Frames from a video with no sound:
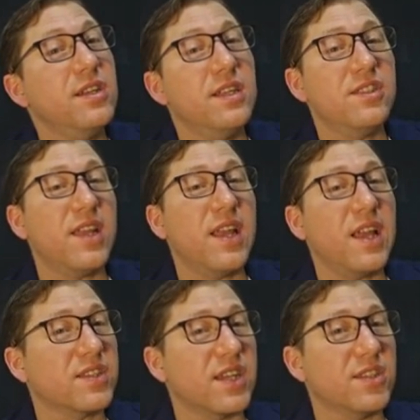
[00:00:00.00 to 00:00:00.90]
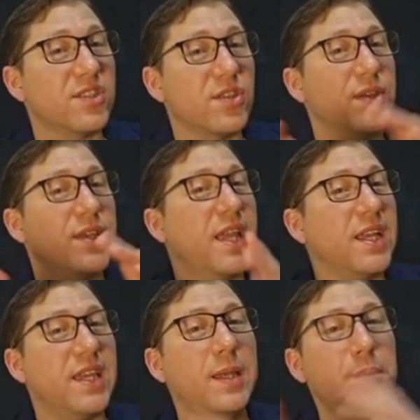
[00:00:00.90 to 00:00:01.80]
it's exiled, so you can't
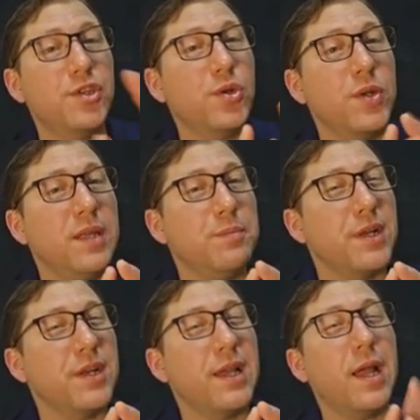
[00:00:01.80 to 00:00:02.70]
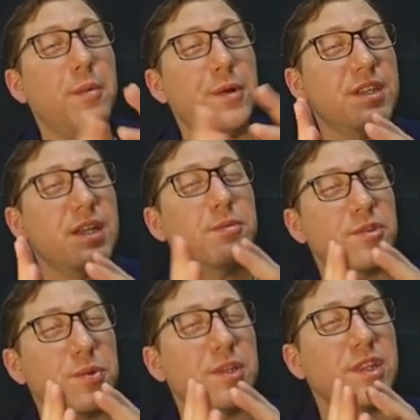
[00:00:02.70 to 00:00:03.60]
keep doing it, but how many times are
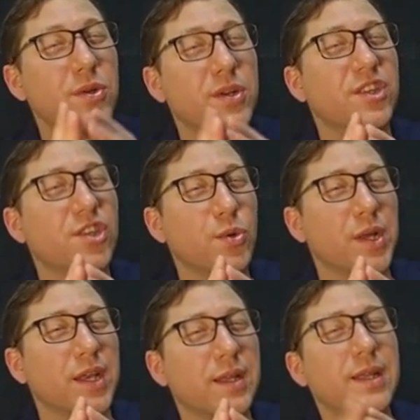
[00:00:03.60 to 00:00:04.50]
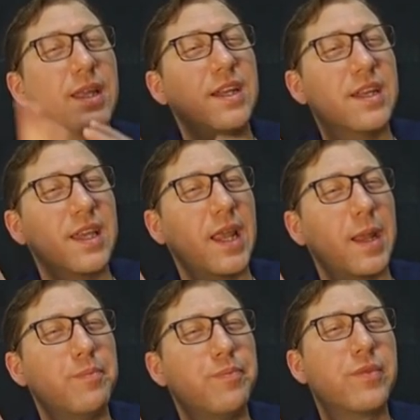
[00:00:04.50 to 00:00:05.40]
you really going to do it in a
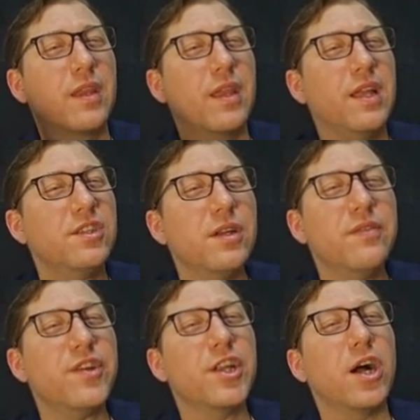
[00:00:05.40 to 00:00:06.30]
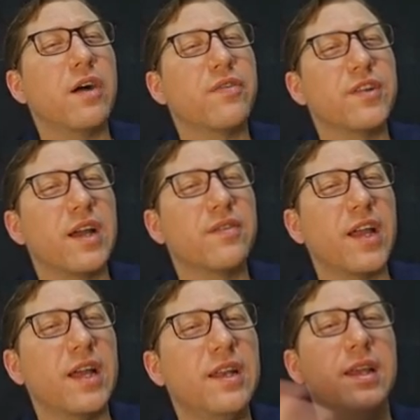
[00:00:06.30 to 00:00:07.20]
game? It's not very often I've
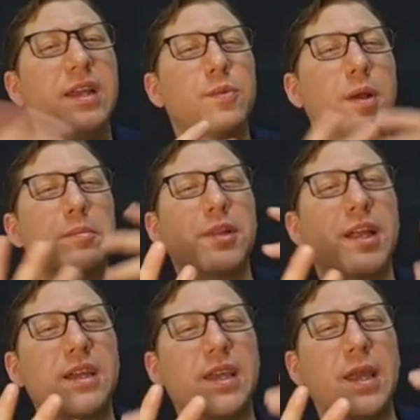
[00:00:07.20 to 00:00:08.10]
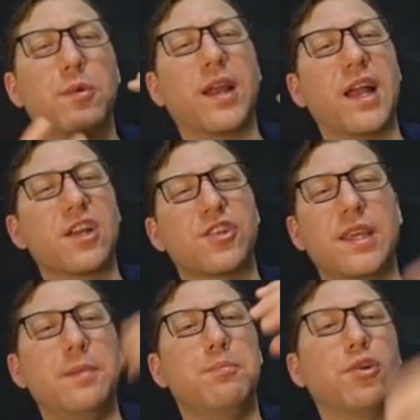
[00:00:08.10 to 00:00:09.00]
had where I'm playing a game where I actually
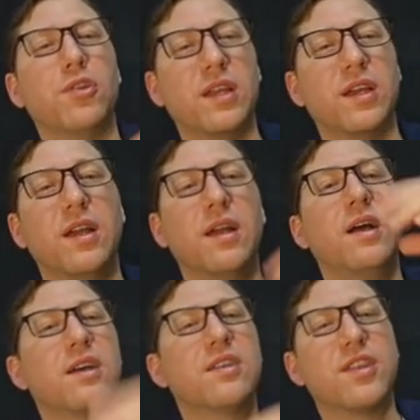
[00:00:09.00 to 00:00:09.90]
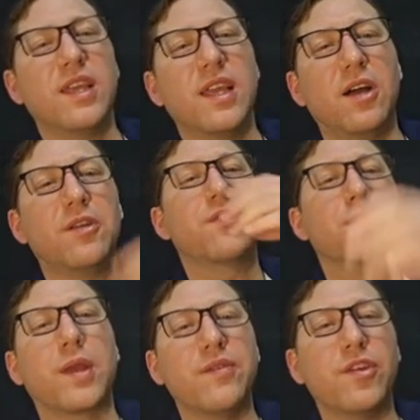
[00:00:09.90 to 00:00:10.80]
keep pulling a thing out of the
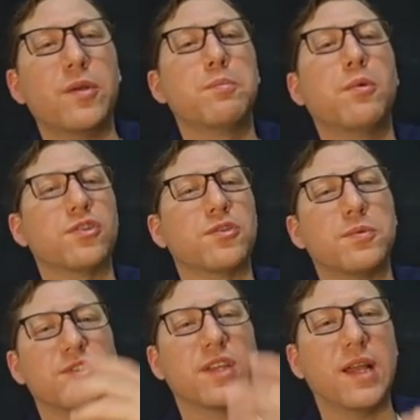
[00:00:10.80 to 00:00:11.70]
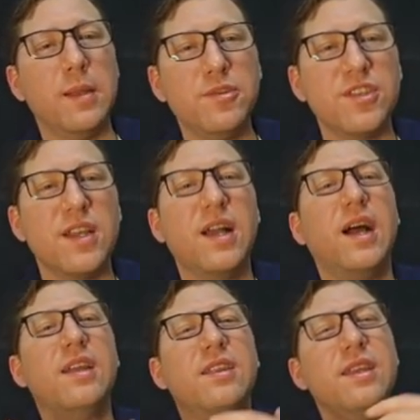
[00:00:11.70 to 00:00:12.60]
graveyard multiple times.
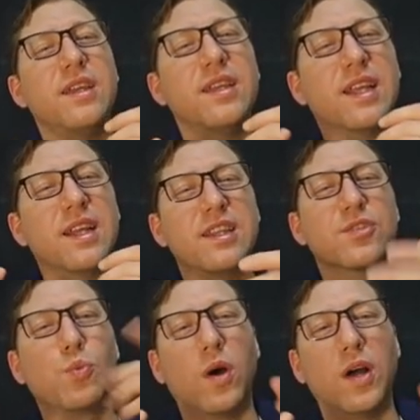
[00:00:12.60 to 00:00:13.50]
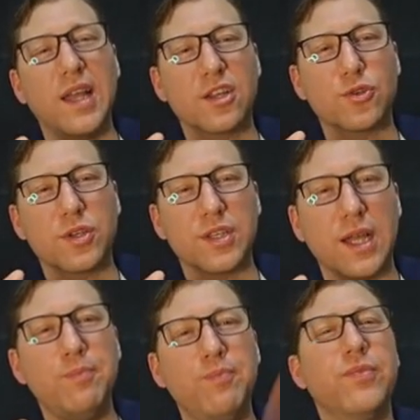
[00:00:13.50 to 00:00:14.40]
I think getting this one extra
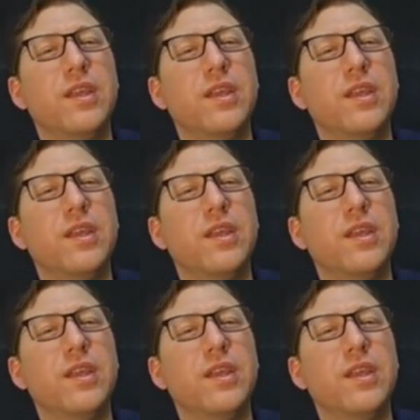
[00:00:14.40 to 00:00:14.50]
time